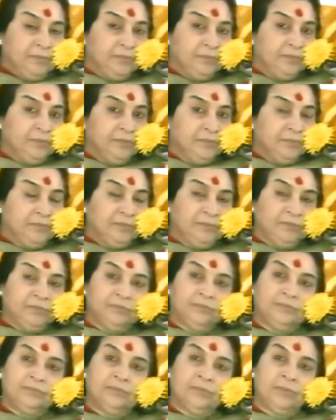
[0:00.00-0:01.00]

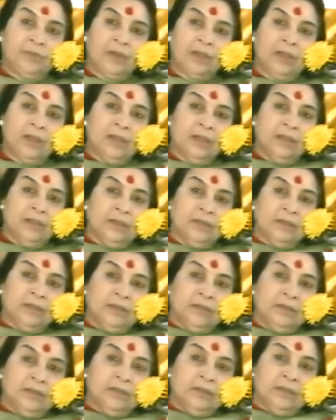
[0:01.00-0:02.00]

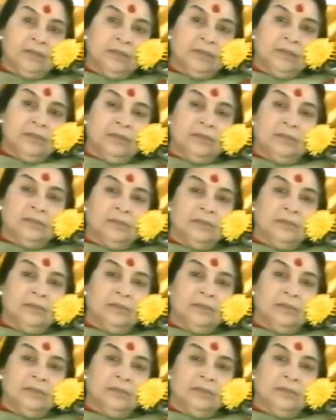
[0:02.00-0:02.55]
[no speech]